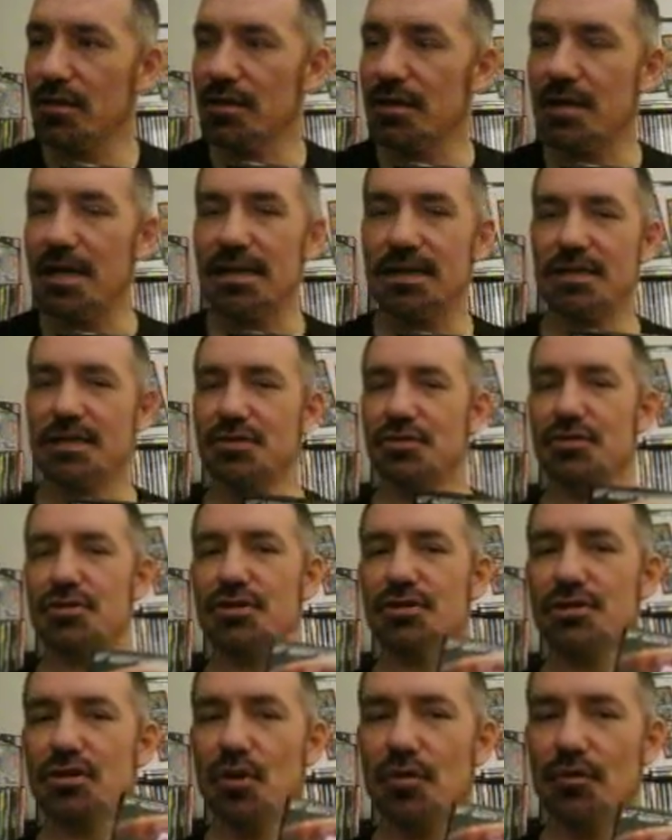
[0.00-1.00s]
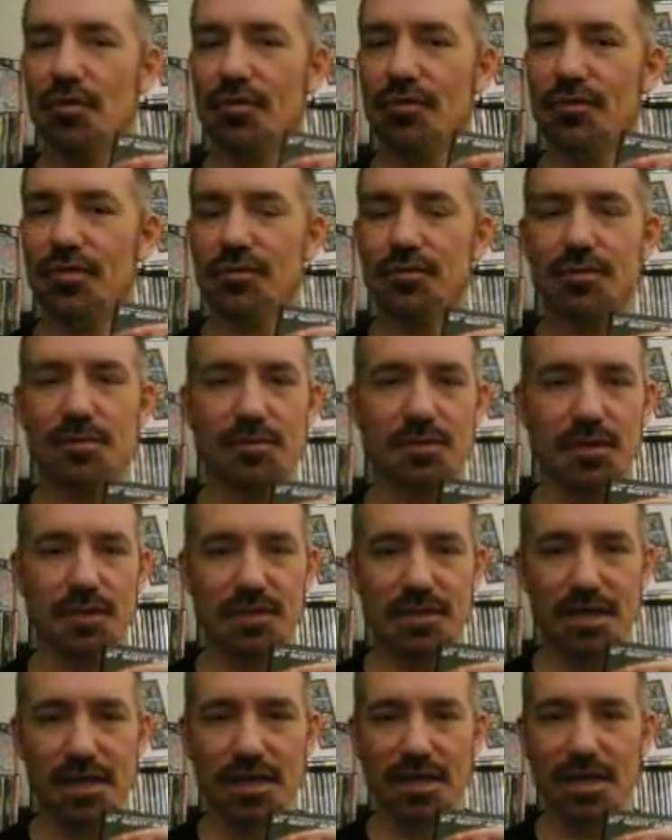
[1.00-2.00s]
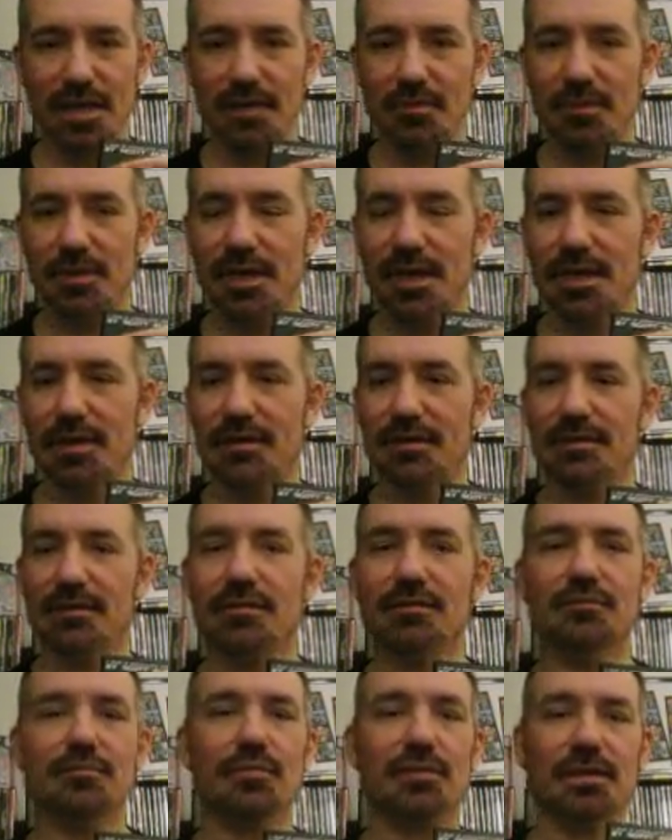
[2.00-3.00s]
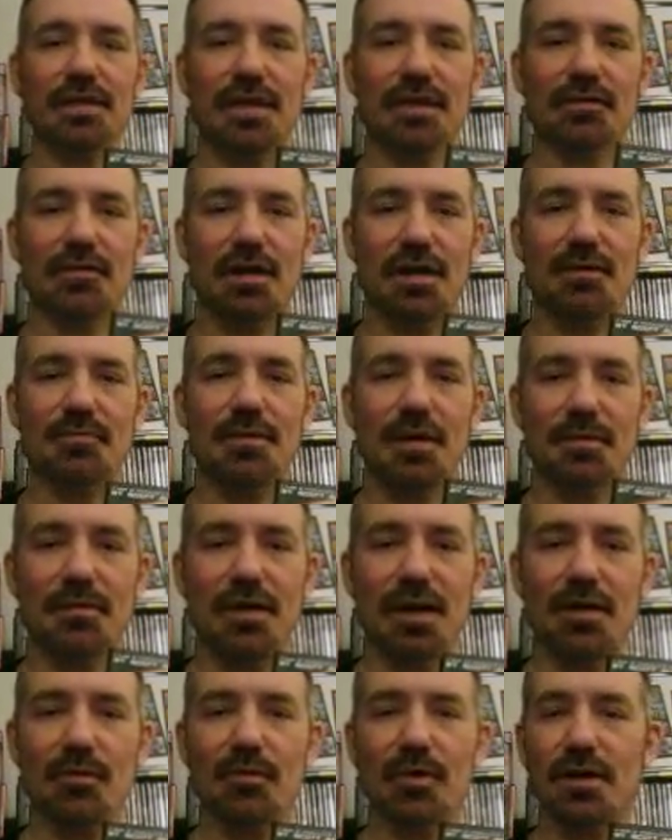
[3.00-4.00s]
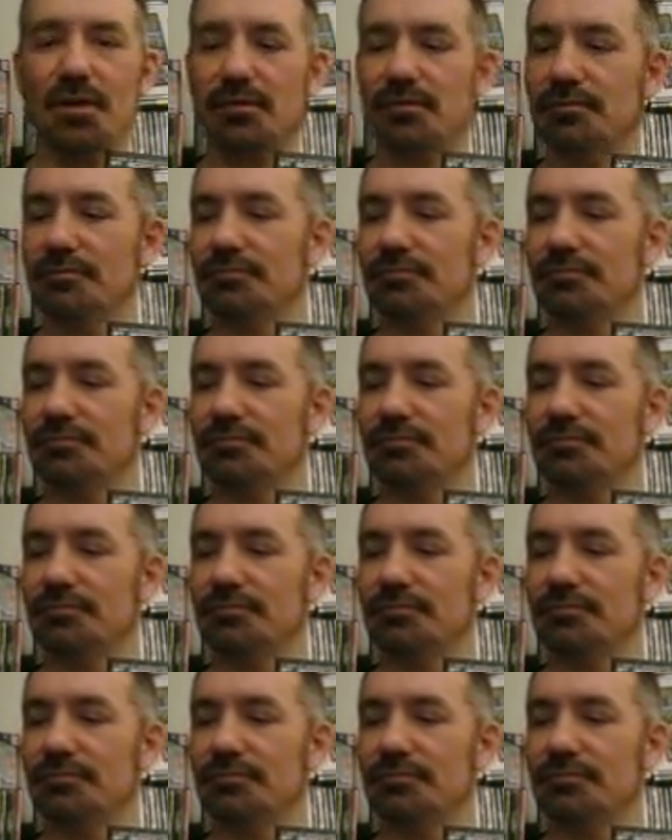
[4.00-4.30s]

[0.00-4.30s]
Now these are just overviews. I'm not going to tell you how to play, but later on maybe I will.